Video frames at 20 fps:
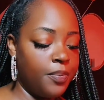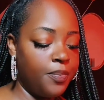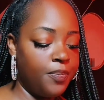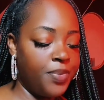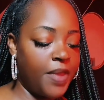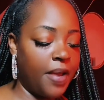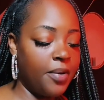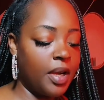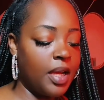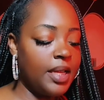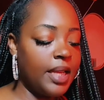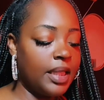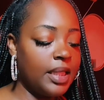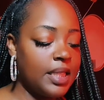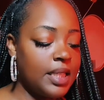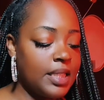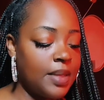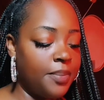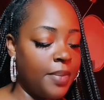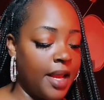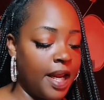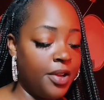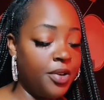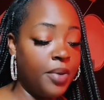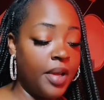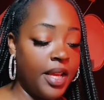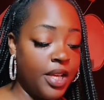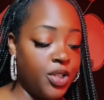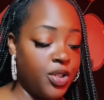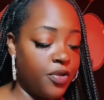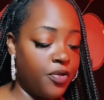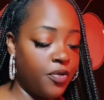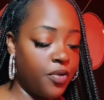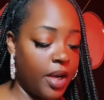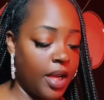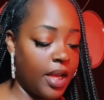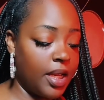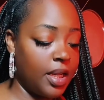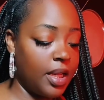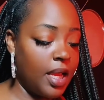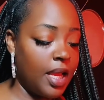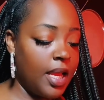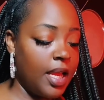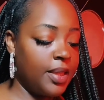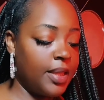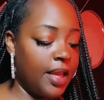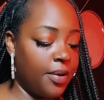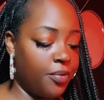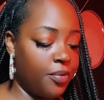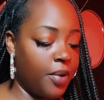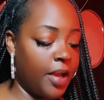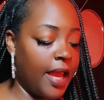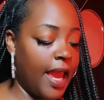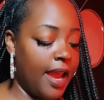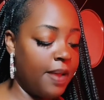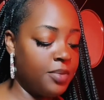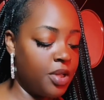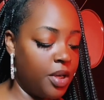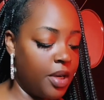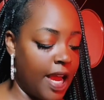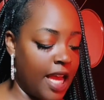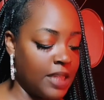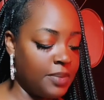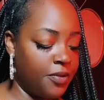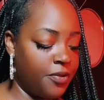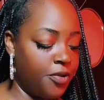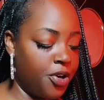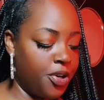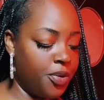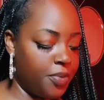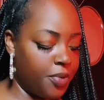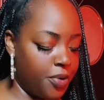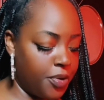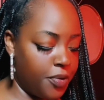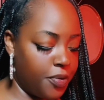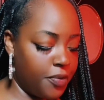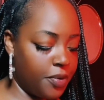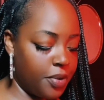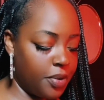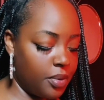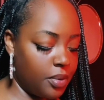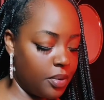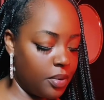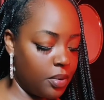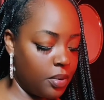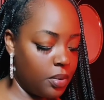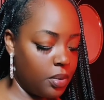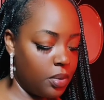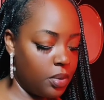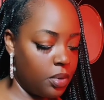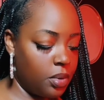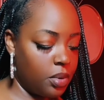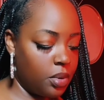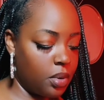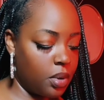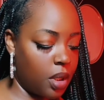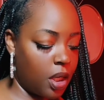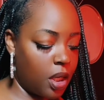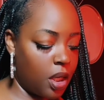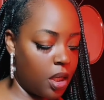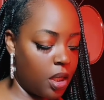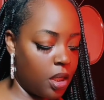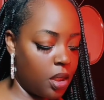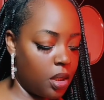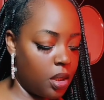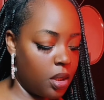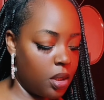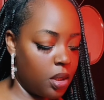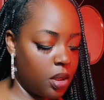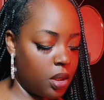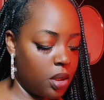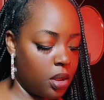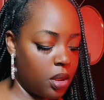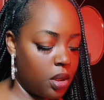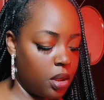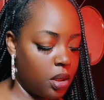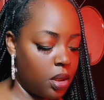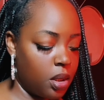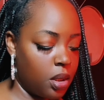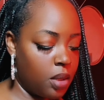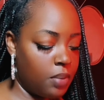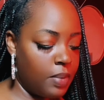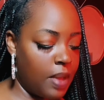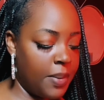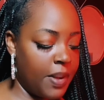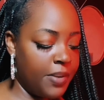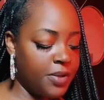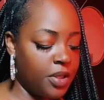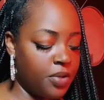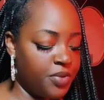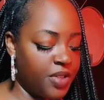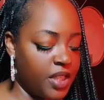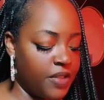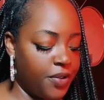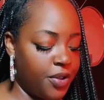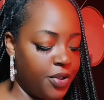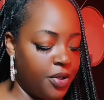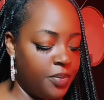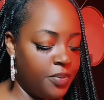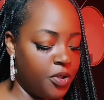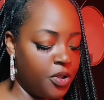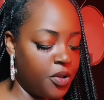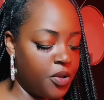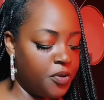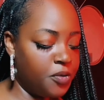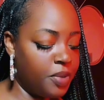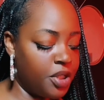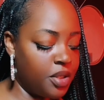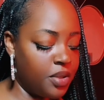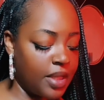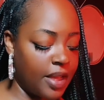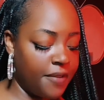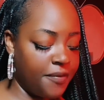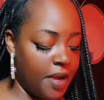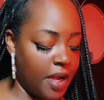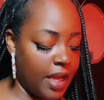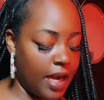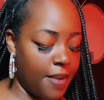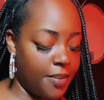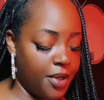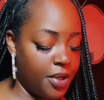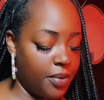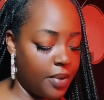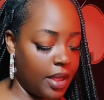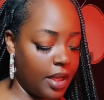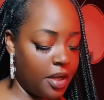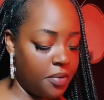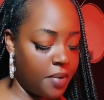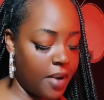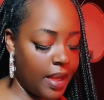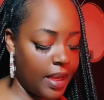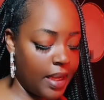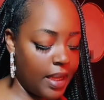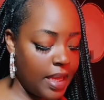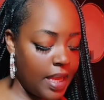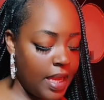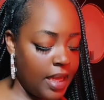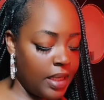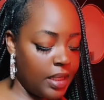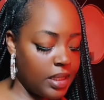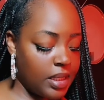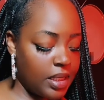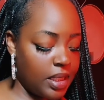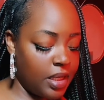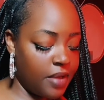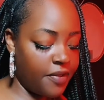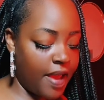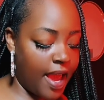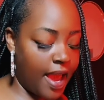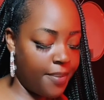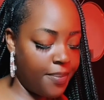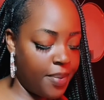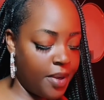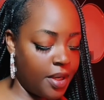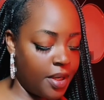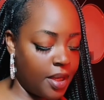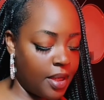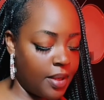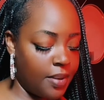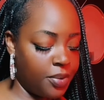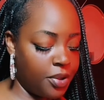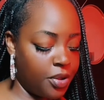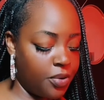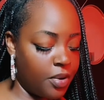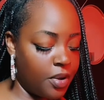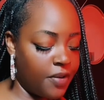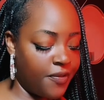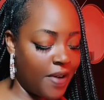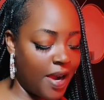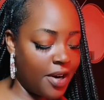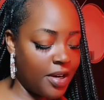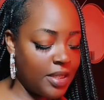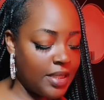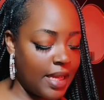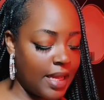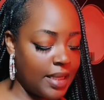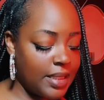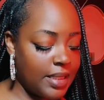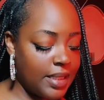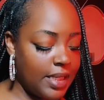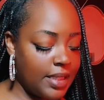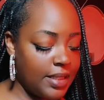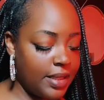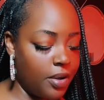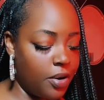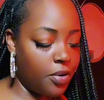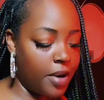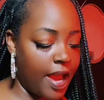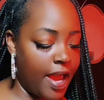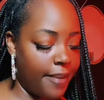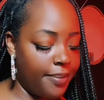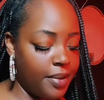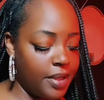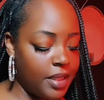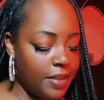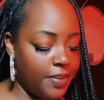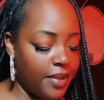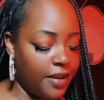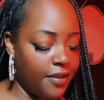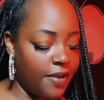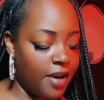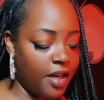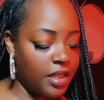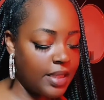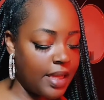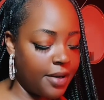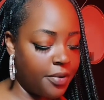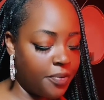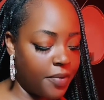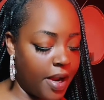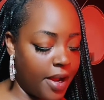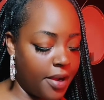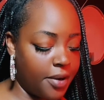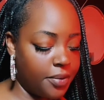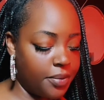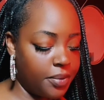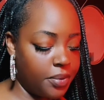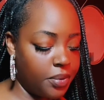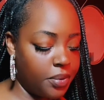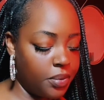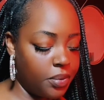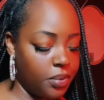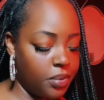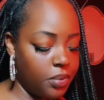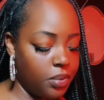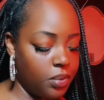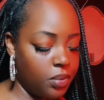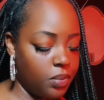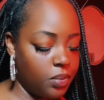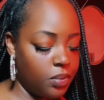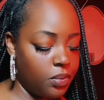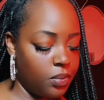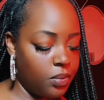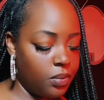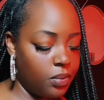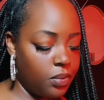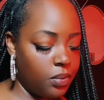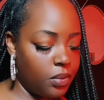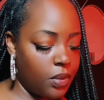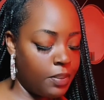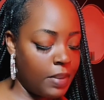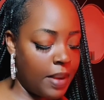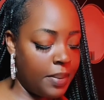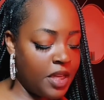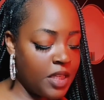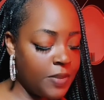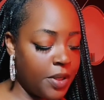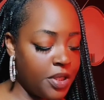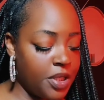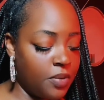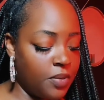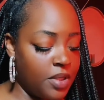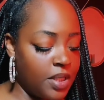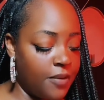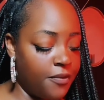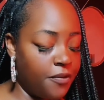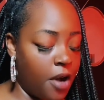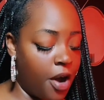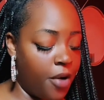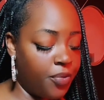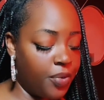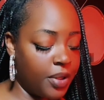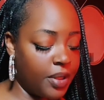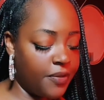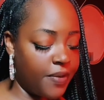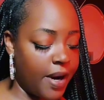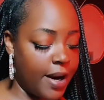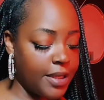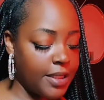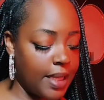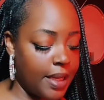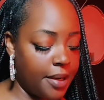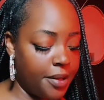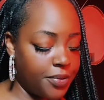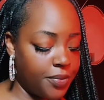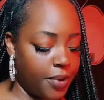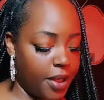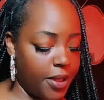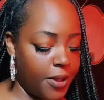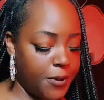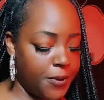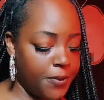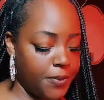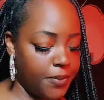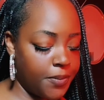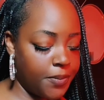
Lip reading: they were connected to somebody who is your friend that came to your house before you moved. Okay. Maybe it was a risk for you to move, but you was like, fuck it, I'm gonna do it anyway. This could have happened through a fire sign season, happened to be a fire sign around. Maybe this person was involved with the fire sign as well.